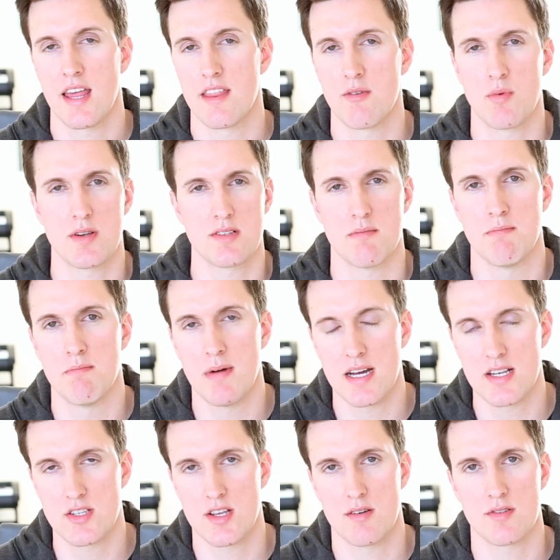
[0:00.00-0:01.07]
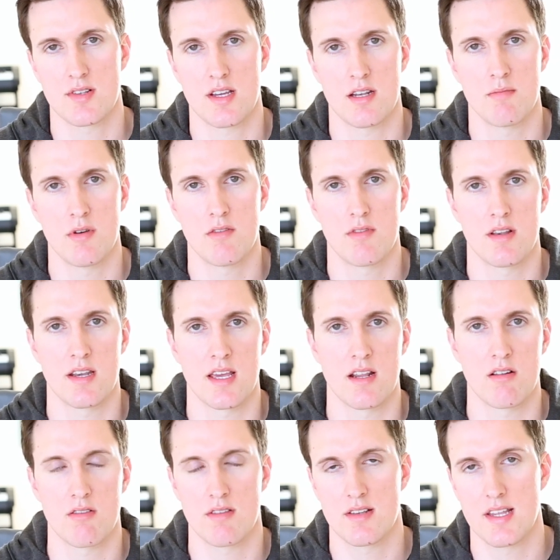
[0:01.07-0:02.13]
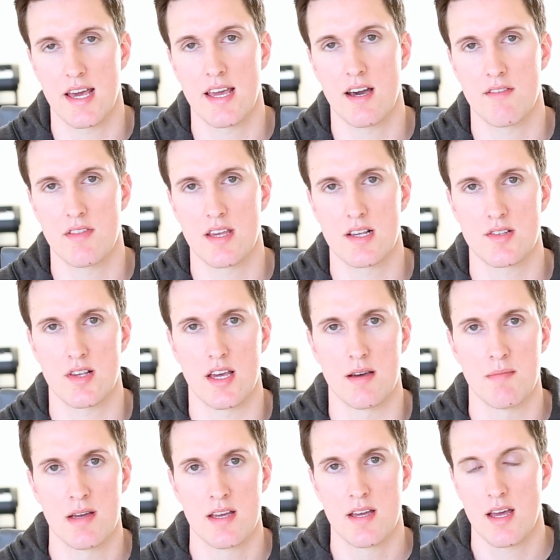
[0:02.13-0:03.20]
and there wasn't much that was going to move the needle the day of the exam.